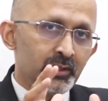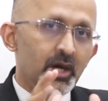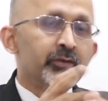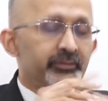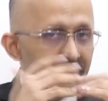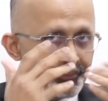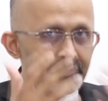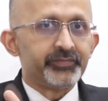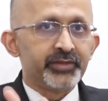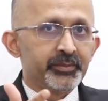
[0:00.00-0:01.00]
or say
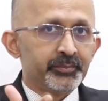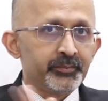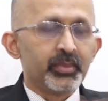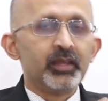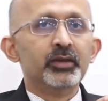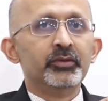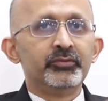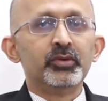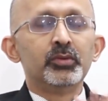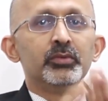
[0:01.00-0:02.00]
50.
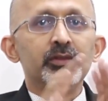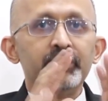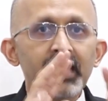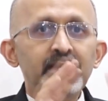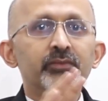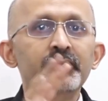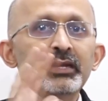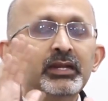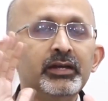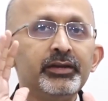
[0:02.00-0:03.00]
So that
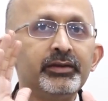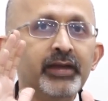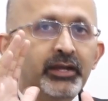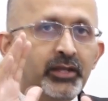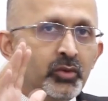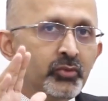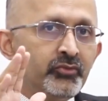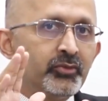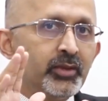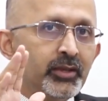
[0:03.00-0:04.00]
will
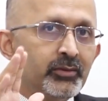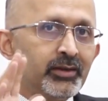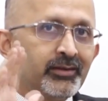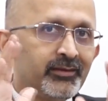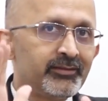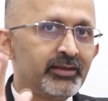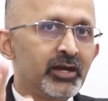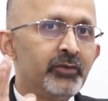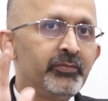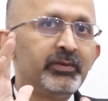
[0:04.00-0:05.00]
reduce your risk
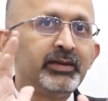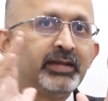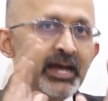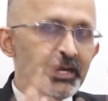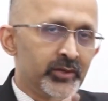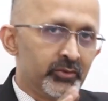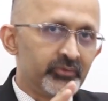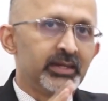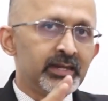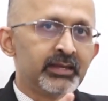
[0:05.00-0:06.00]
of
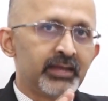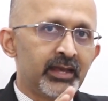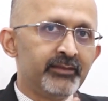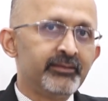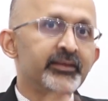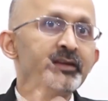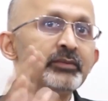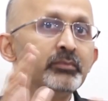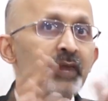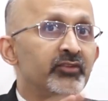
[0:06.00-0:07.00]
diagnosing lung cancer
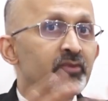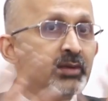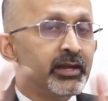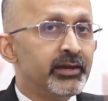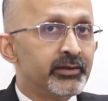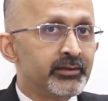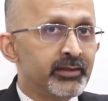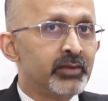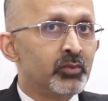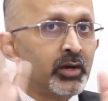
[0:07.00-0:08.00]
much later
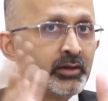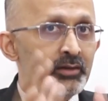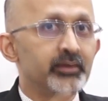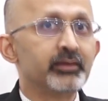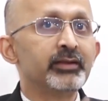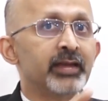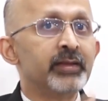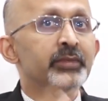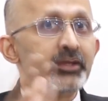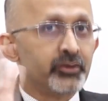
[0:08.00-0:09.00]
than what it
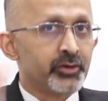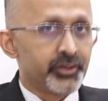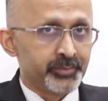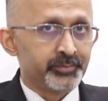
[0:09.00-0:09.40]
can be cured.